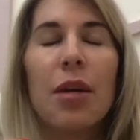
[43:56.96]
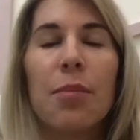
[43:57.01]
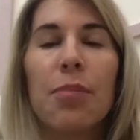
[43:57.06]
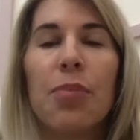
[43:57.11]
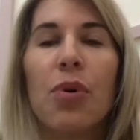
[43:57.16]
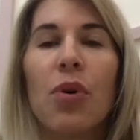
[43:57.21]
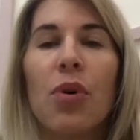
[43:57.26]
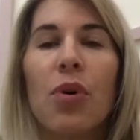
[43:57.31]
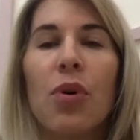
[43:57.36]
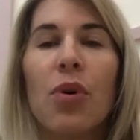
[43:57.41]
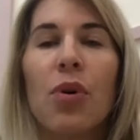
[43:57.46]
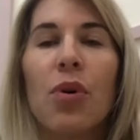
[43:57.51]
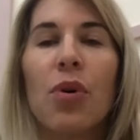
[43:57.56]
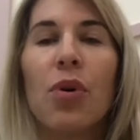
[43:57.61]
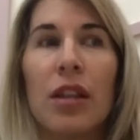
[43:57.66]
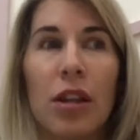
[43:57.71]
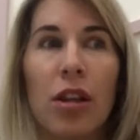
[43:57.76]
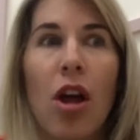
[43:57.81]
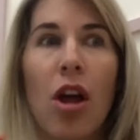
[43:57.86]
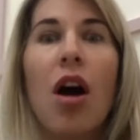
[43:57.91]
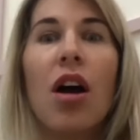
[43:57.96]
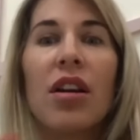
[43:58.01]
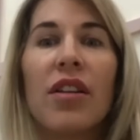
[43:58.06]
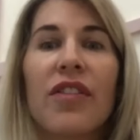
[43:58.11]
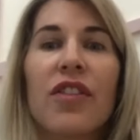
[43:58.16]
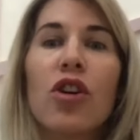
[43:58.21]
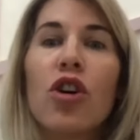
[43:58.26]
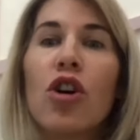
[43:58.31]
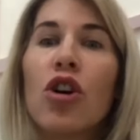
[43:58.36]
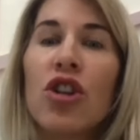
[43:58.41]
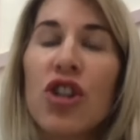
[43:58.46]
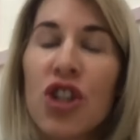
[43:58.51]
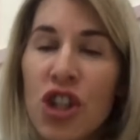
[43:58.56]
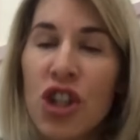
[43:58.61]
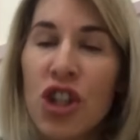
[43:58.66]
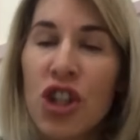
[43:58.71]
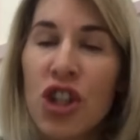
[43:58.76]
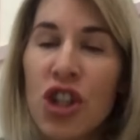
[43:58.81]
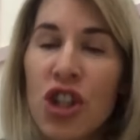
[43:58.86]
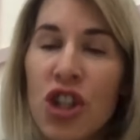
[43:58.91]
put a lot of
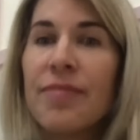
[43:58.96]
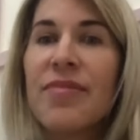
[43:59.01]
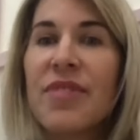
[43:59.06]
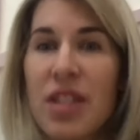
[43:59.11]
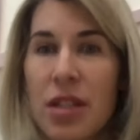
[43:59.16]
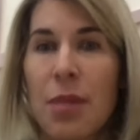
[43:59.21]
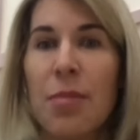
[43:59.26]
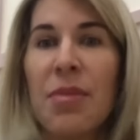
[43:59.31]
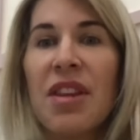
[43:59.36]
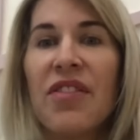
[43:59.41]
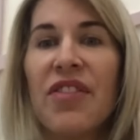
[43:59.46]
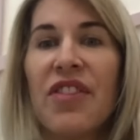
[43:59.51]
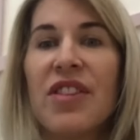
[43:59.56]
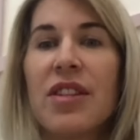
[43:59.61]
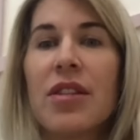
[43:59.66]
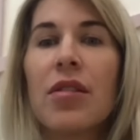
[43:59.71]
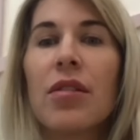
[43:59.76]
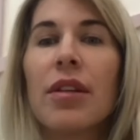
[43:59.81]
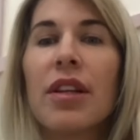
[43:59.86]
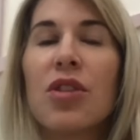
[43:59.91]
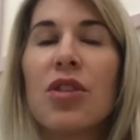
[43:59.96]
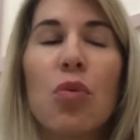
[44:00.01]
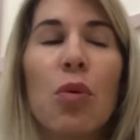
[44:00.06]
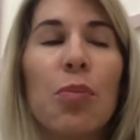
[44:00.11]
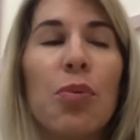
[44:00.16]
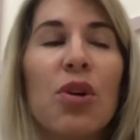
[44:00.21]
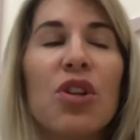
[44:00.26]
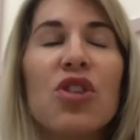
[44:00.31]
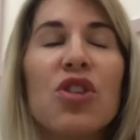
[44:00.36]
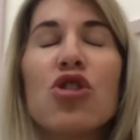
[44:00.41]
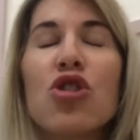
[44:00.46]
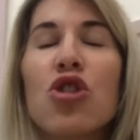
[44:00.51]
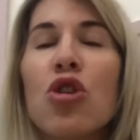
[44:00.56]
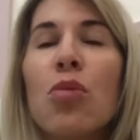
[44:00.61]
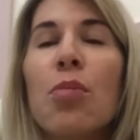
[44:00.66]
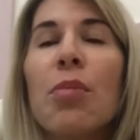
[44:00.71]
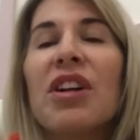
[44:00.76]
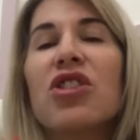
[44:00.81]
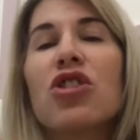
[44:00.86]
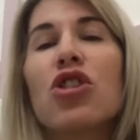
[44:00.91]
cushion. Some of the facilities will put too
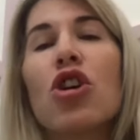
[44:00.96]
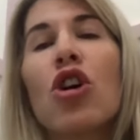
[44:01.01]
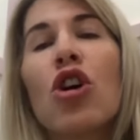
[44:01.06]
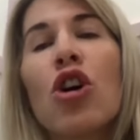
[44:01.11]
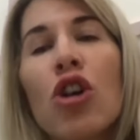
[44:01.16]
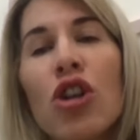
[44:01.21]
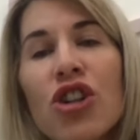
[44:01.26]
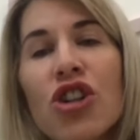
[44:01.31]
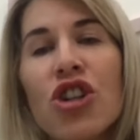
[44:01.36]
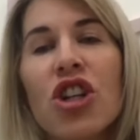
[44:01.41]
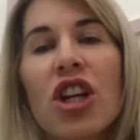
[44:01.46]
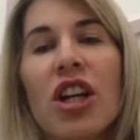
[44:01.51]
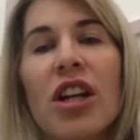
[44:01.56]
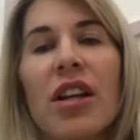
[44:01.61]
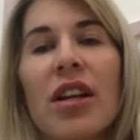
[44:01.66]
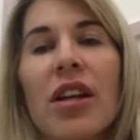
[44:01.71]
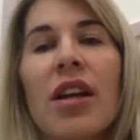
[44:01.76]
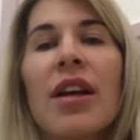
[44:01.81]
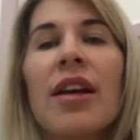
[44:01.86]
much cushion